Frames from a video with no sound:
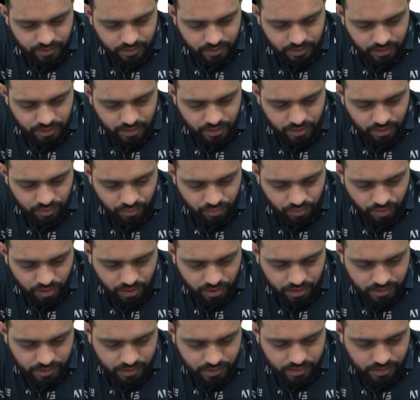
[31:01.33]

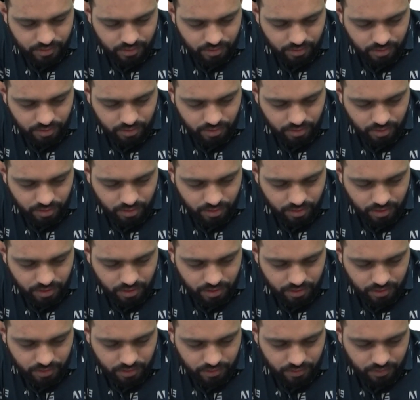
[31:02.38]
neurons or
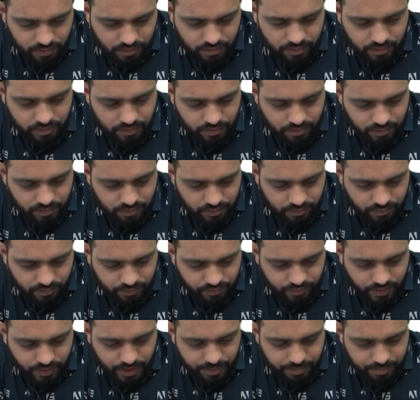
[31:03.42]

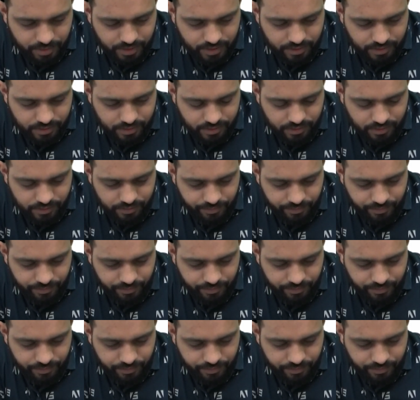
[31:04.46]
fibers.